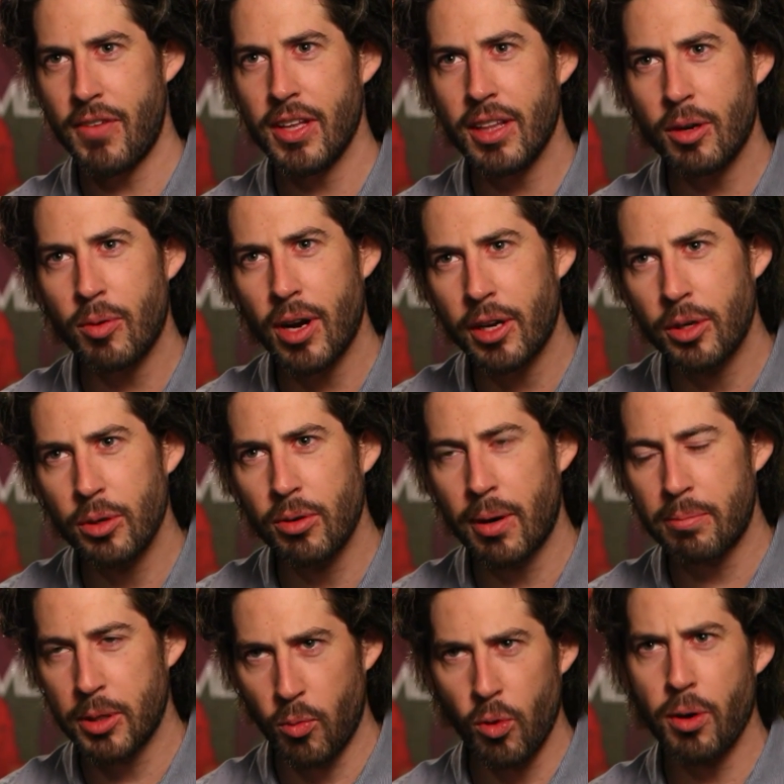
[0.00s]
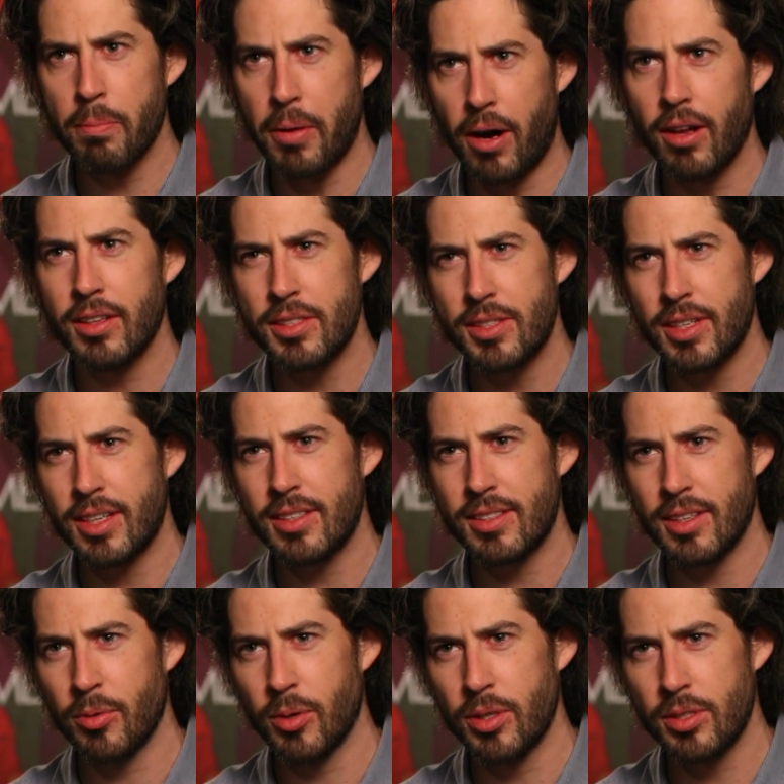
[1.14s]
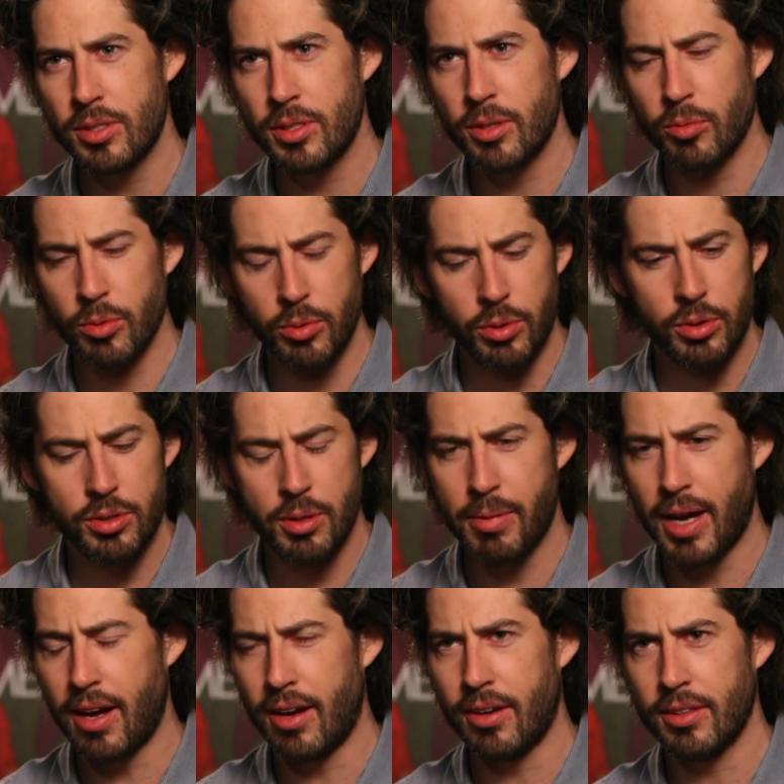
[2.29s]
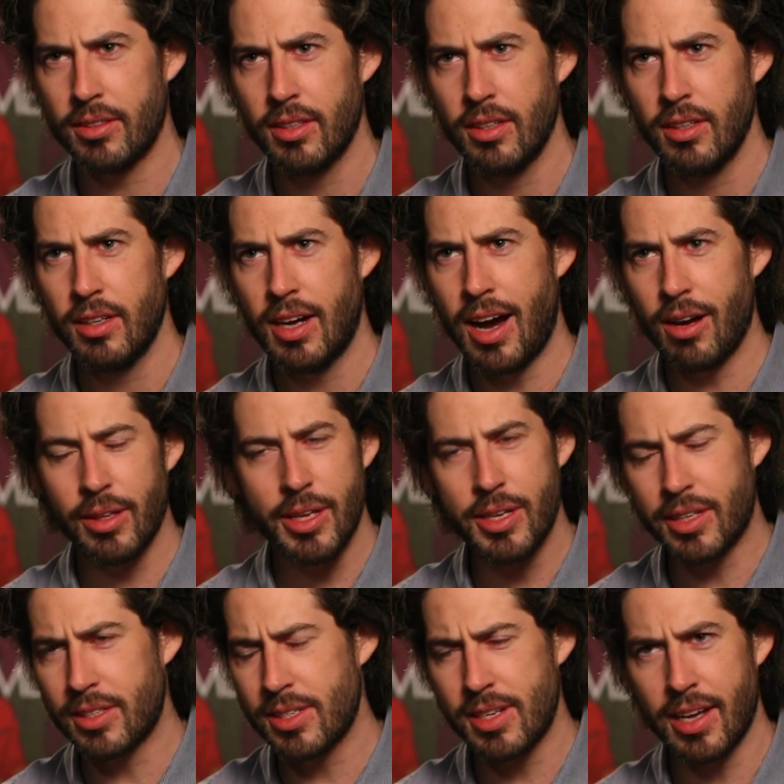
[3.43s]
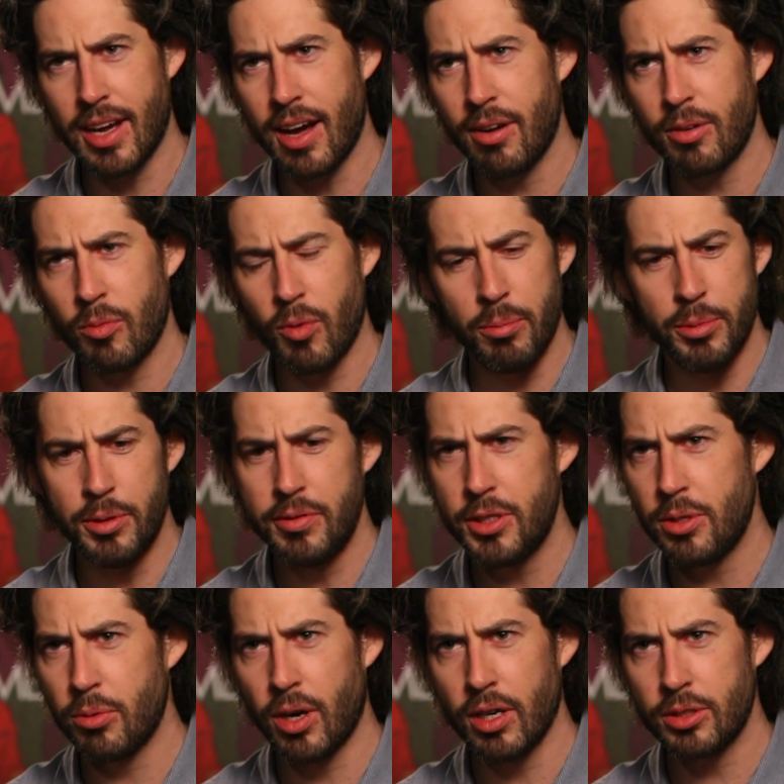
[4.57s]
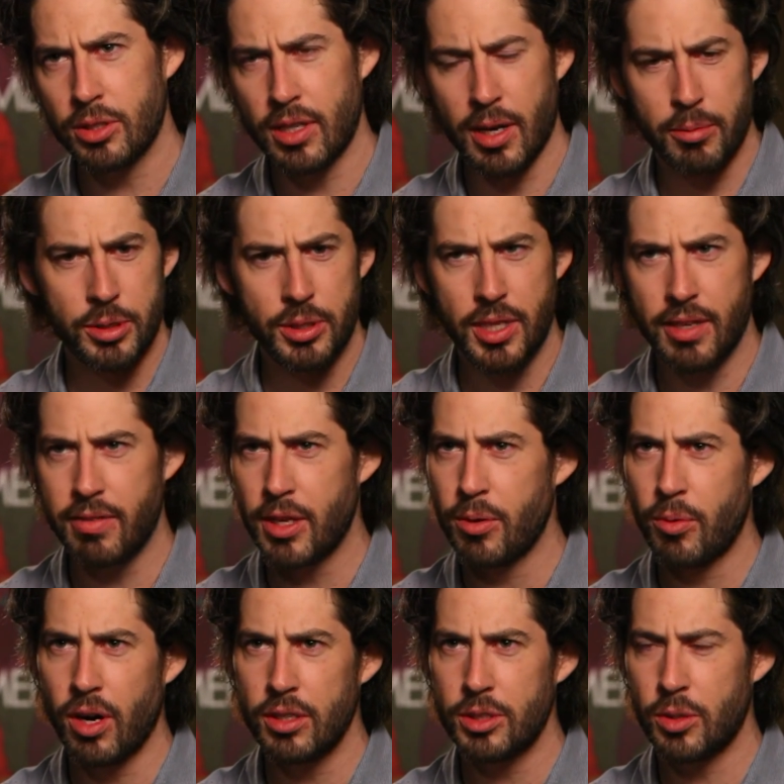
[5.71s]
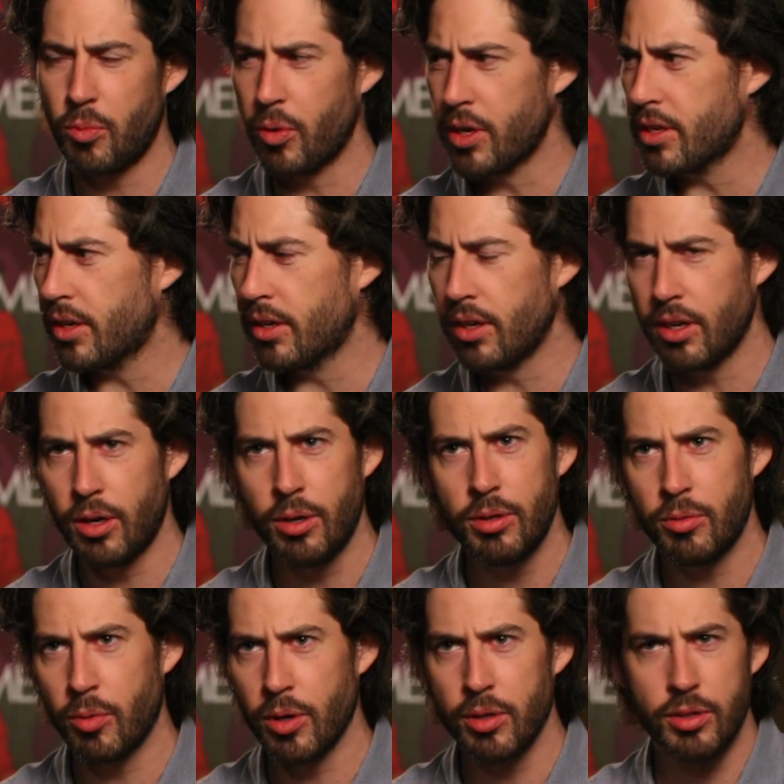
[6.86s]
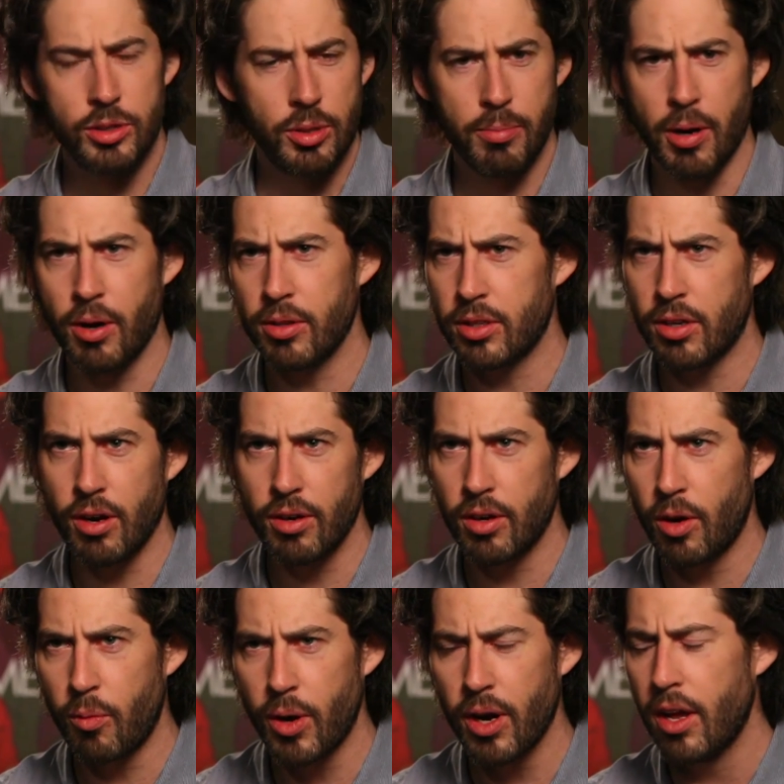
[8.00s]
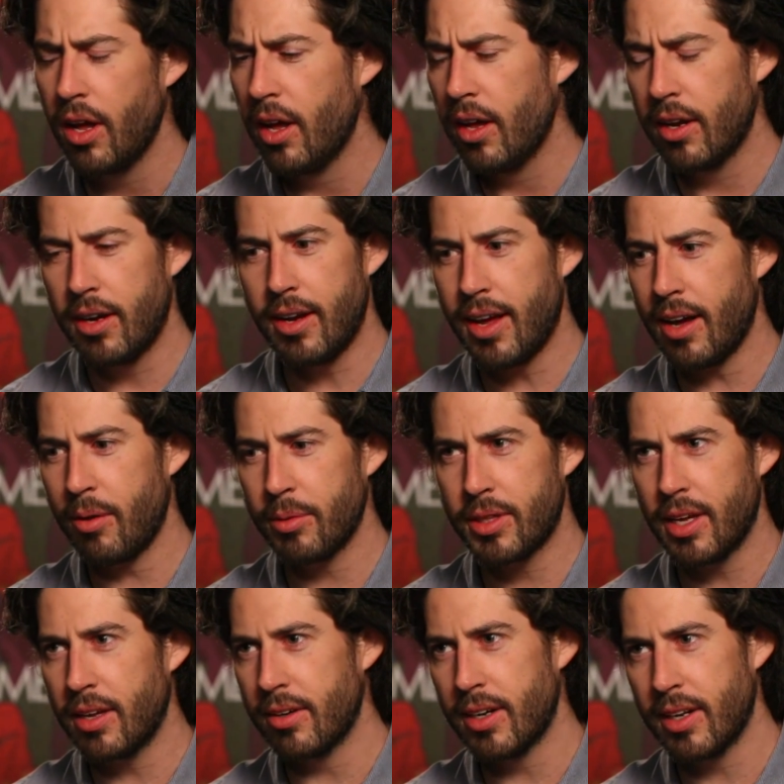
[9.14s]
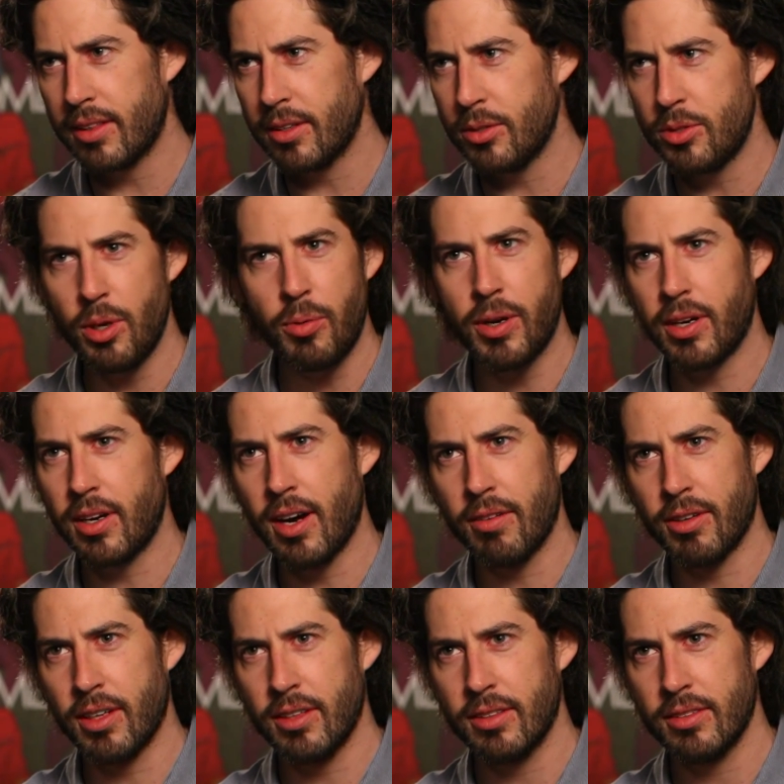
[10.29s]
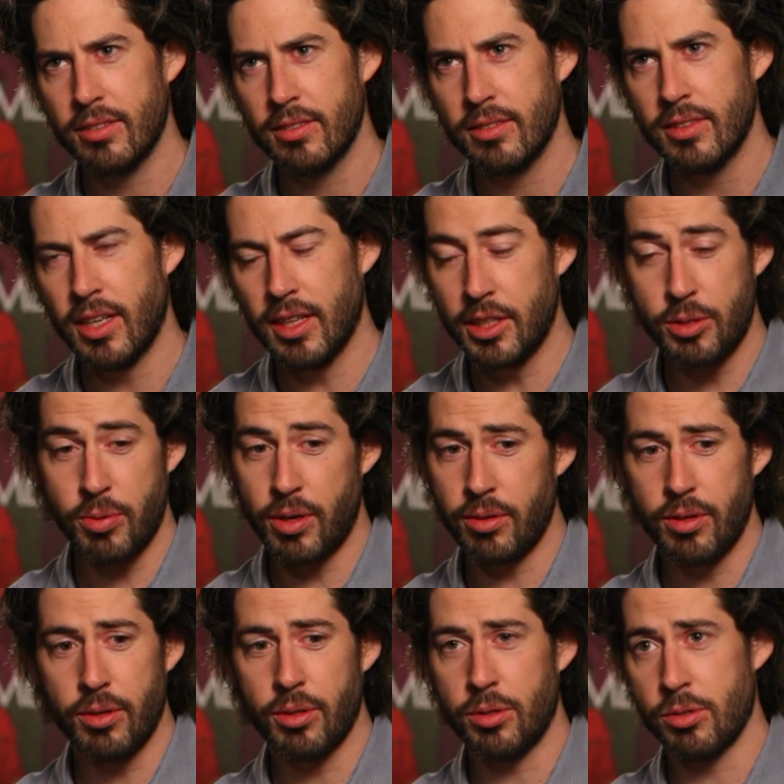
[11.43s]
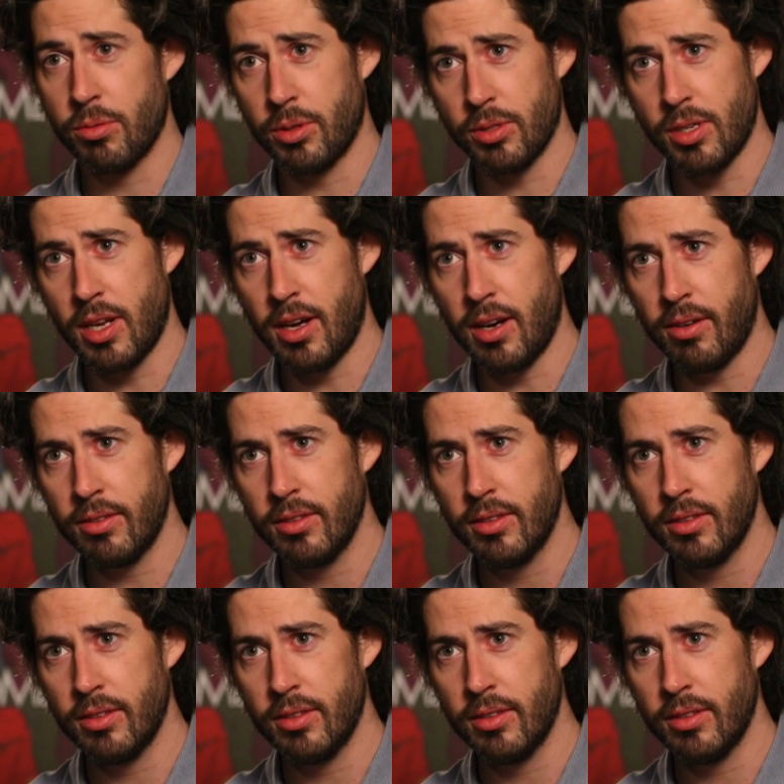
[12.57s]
I feel like when I grew up, there were policies. There was rules about how late you could stay out and what movies you watched and how much TV you watched and where you could go and where to borrow the car and go where. Now with the internet, there's no way to govern it. At least we don't know those rules now.